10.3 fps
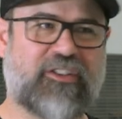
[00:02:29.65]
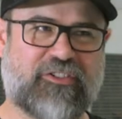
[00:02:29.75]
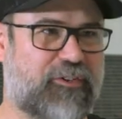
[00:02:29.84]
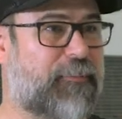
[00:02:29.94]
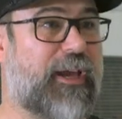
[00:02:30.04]
it's
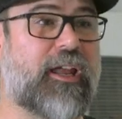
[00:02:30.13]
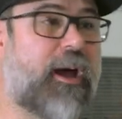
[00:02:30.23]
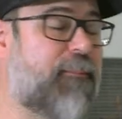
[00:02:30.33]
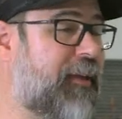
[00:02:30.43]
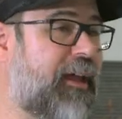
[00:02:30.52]
just pick it
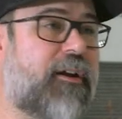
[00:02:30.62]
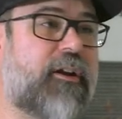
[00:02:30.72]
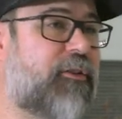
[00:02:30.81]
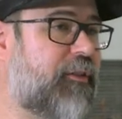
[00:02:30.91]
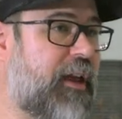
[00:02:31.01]
up, get it
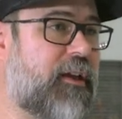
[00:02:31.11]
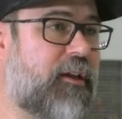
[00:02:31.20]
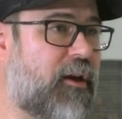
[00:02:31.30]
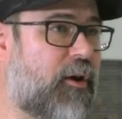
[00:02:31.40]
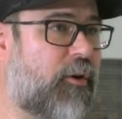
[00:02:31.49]
on your skate,
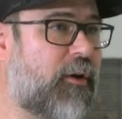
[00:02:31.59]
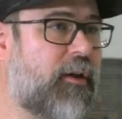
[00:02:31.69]
and go.